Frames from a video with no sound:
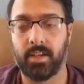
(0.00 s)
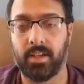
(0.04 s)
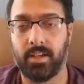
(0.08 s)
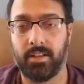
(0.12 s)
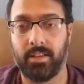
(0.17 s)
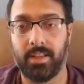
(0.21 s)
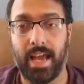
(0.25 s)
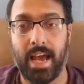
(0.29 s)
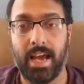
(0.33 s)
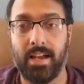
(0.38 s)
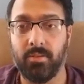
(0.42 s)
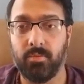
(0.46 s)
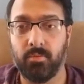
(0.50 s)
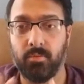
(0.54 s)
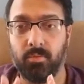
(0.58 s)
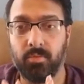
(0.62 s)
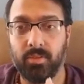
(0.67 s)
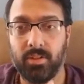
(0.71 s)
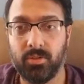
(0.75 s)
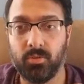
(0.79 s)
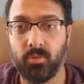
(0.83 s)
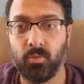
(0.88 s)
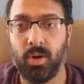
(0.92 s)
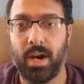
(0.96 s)
That
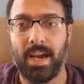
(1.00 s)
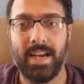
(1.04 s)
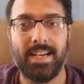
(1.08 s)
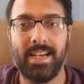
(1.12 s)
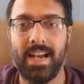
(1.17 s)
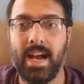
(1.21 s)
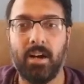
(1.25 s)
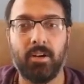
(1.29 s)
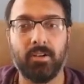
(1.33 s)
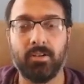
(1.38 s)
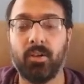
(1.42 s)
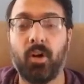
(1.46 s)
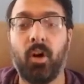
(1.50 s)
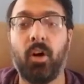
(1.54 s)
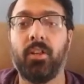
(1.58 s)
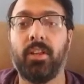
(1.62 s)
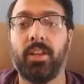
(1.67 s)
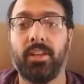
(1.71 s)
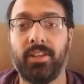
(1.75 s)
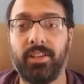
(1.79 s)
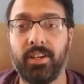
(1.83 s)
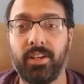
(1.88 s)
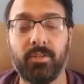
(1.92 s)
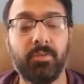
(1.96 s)
this right now is all
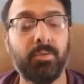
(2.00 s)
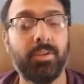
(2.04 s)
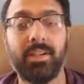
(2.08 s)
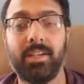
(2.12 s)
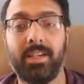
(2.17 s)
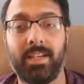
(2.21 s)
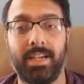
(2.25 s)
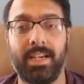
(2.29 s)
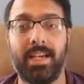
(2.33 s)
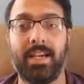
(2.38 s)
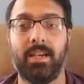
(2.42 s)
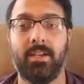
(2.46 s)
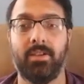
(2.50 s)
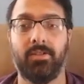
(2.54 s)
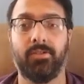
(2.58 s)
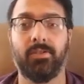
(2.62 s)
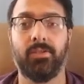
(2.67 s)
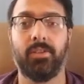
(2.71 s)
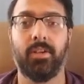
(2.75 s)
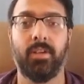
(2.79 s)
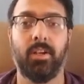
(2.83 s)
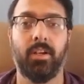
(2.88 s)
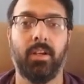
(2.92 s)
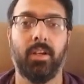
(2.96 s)
that there really is.
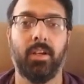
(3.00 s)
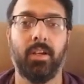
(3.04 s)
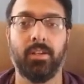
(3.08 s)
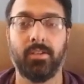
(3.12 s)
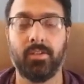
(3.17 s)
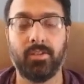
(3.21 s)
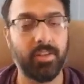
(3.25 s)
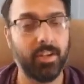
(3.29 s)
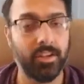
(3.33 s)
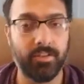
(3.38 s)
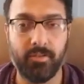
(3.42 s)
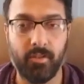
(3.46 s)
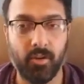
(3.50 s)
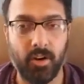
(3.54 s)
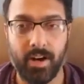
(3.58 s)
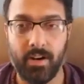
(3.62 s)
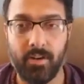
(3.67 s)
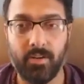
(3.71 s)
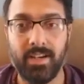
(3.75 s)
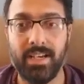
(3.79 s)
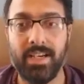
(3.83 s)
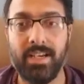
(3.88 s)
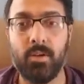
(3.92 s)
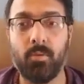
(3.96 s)
So therefore, I
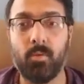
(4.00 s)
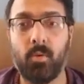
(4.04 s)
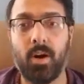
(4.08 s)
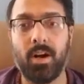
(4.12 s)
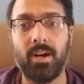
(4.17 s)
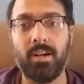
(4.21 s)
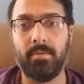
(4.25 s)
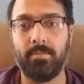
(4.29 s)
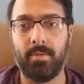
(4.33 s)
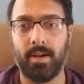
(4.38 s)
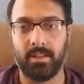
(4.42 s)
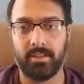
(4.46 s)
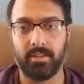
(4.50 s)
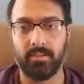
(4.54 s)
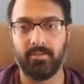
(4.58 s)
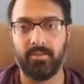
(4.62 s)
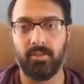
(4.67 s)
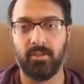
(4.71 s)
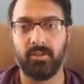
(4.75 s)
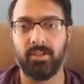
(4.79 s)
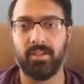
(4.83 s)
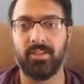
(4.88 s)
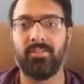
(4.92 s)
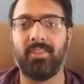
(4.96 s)
don't need to worry about the
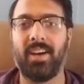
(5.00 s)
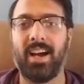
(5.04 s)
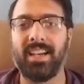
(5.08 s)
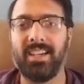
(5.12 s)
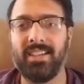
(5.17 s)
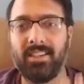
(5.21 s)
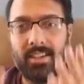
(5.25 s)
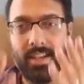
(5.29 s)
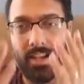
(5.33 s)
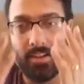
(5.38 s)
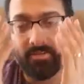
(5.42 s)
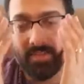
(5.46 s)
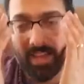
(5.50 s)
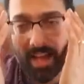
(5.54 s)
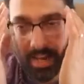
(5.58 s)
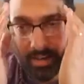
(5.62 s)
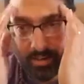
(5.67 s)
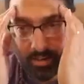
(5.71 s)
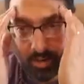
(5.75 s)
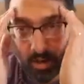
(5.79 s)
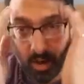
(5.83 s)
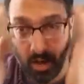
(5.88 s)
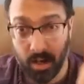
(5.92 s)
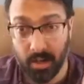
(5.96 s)
future. If that
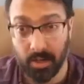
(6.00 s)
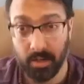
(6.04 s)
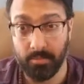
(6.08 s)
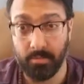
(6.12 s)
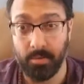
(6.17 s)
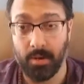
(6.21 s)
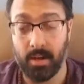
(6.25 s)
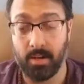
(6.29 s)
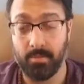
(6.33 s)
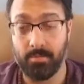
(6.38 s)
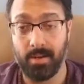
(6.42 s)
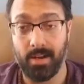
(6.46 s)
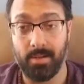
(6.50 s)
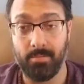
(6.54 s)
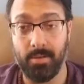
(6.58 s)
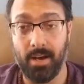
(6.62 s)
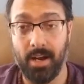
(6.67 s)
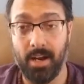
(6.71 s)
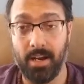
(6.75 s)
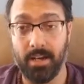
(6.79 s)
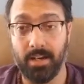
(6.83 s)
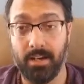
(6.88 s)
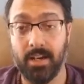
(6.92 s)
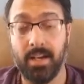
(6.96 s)
dawned upon my
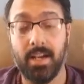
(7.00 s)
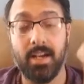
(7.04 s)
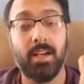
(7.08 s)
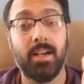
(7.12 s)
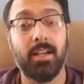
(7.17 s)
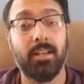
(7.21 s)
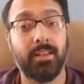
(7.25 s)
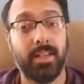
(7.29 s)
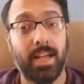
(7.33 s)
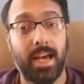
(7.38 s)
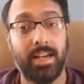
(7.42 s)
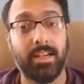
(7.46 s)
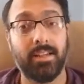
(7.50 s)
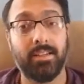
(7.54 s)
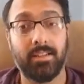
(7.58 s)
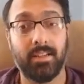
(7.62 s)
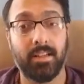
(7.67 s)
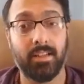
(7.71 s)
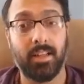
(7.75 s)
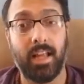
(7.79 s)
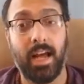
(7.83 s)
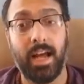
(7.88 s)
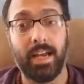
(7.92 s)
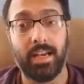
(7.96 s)
mind, that is the
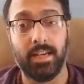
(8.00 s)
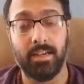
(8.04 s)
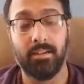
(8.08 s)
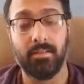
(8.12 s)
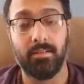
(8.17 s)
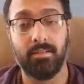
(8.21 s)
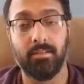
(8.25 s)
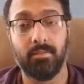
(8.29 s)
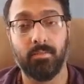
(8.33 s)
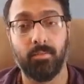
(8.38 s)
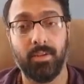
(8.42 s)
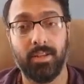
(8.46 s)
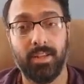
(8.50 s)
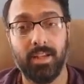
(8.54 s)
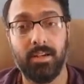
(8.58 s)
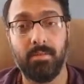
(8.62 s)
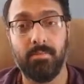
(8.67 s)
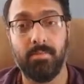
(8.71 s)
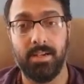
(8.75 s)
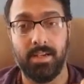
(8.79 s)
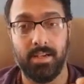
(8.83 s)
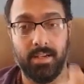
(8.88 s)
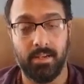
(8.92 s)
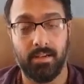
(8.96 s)
light within
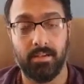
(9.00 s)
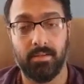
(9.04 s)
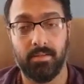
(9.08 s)
me